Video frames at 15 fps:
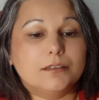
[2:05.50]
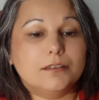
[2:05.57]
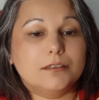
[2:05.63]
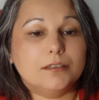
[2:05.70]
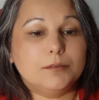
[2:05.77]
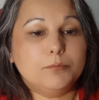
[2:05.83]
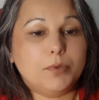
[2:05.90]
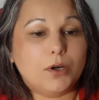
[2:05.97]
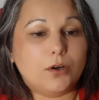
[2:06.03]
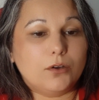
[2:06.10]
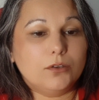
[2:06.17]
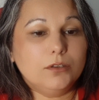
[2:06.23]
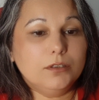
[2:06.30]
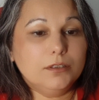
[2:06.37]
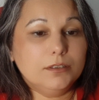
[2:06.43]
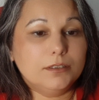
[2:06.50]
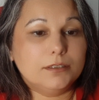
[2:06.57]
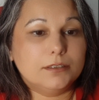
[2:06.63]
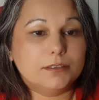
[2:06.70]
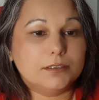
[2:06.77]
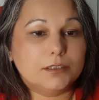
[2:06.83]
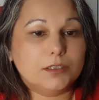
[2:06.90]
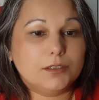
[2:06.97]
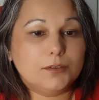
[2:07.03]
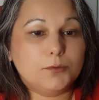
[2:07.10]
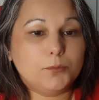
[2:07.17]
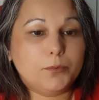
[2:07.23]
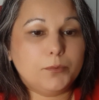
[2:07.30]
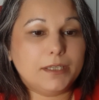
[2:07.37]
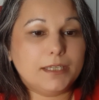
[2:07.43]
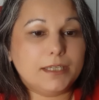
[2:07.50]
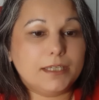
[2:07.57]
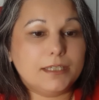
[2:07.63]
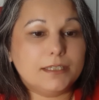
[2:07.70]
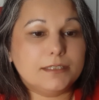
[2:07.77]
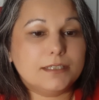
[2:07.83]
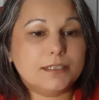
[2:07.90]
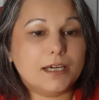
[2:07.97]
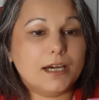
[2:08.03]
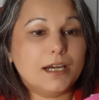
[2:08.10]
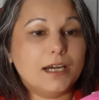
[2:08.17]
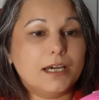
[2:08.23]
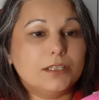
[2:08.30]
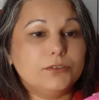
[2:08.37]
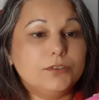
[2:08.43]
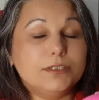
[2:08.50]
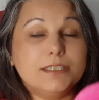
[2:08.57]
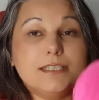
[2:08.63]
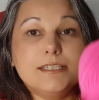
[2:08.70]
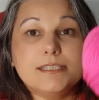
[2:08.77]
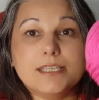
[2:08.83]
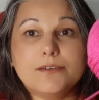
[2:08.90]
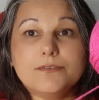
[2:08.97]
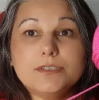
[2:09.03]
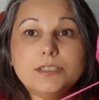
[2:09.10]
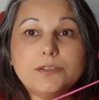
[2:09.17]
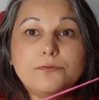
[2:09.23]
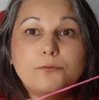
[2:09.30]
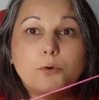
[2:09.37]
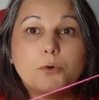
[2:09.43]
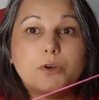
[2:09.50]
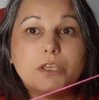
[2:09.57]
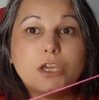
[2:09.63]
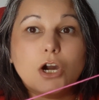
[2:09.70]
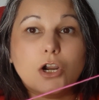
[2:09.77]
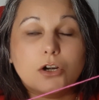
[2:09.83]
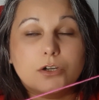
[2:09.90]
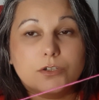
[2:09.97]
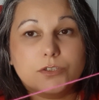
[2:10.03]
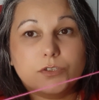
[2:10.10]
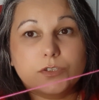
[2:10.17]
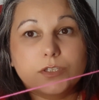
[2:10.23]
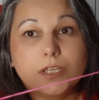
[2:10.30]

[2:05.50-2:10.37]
ball with 174 yards.